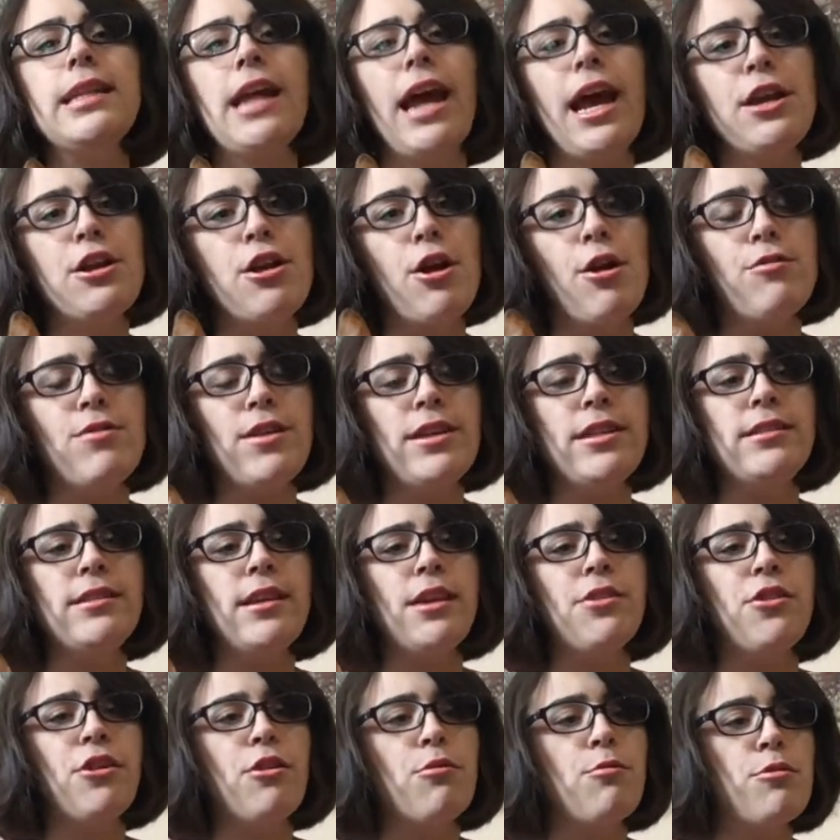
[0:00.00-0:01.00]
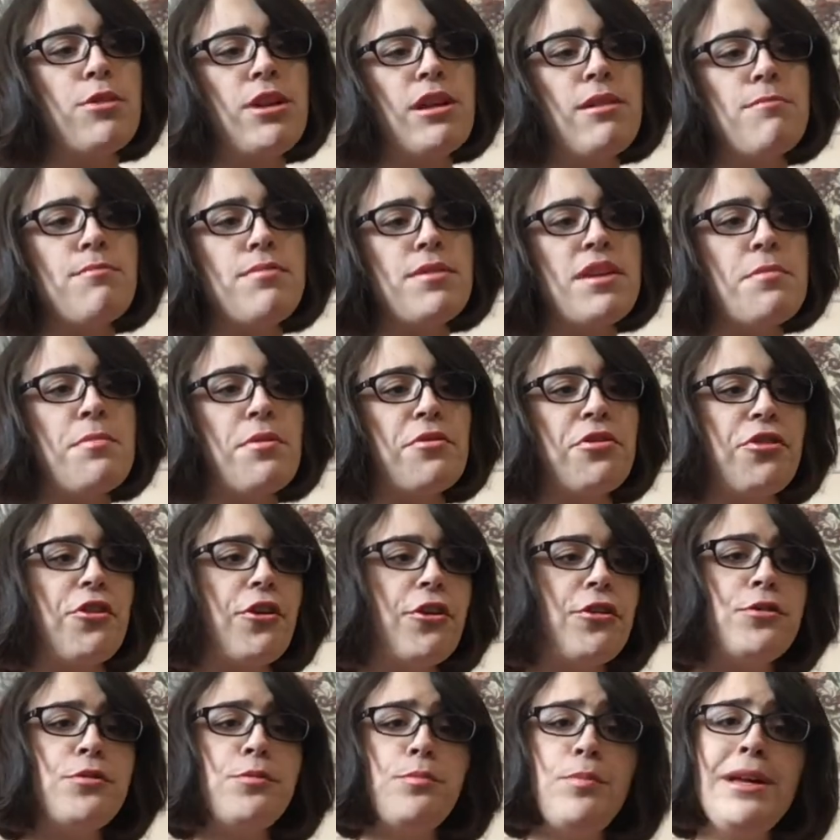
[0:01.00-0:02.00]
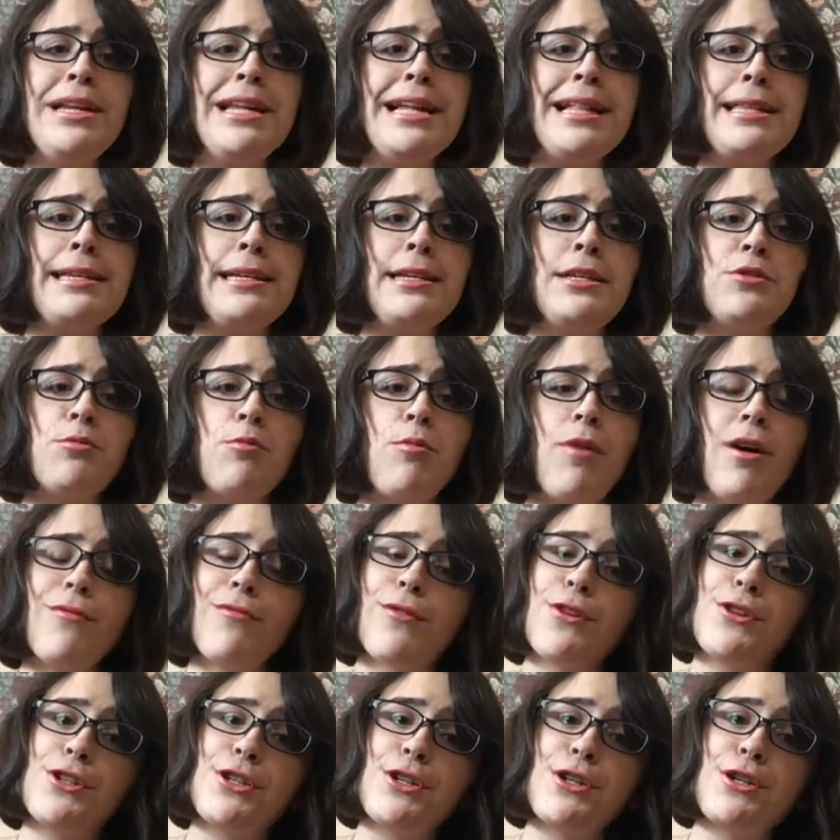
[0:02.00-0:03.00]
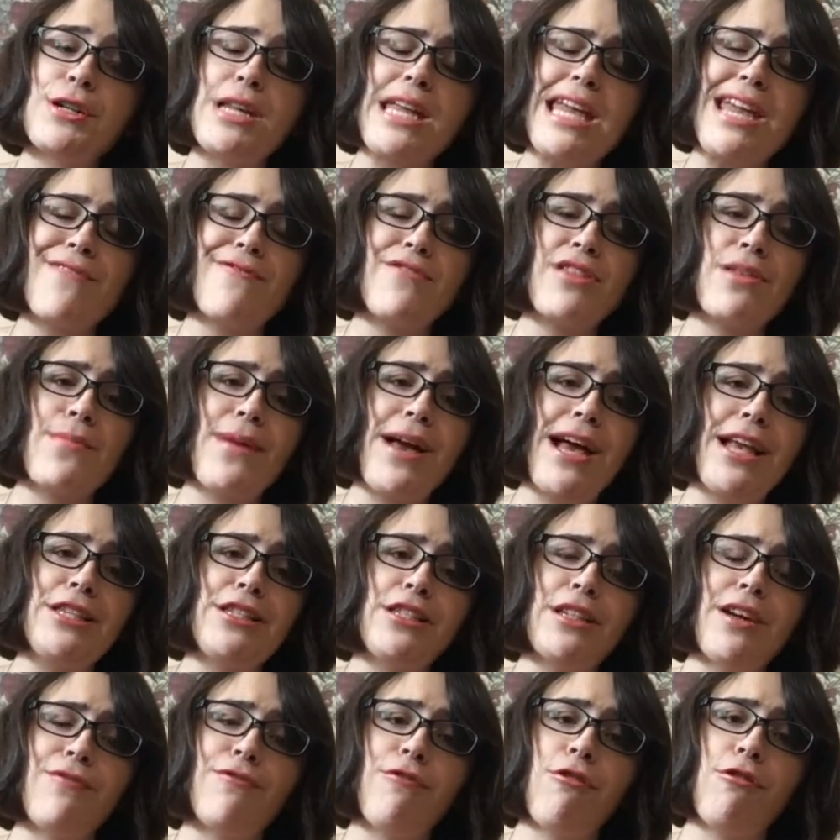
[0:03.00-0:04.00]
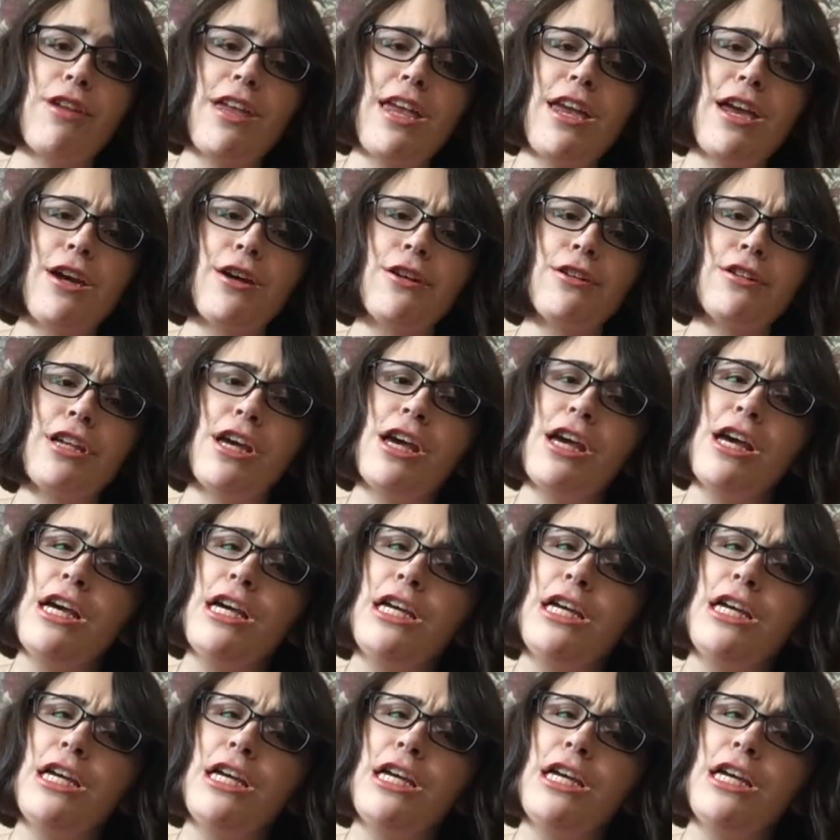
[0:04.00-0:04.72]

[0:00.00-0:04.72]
I know they said there wouldn't be, but there's been at least one returnee for the past several years,